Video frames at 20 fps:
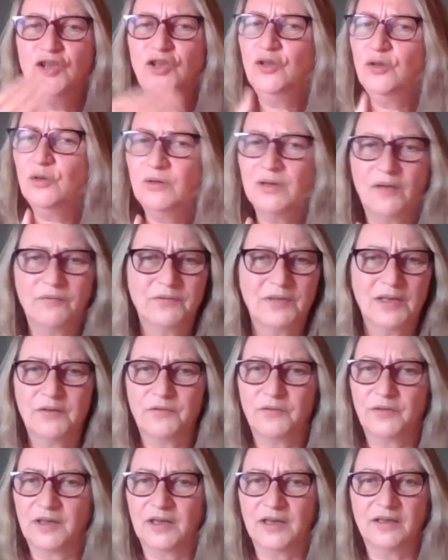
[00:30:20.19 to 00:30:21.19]
You love
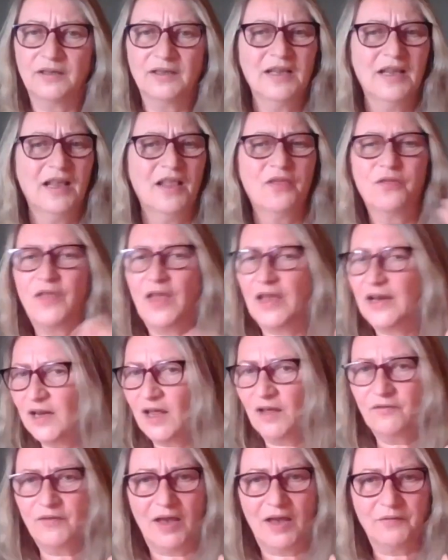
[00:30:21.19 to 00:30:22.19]
delivering it. They
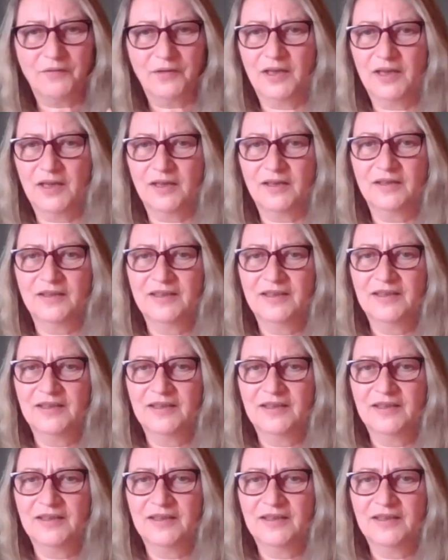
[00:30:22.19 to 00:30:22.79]
love having it.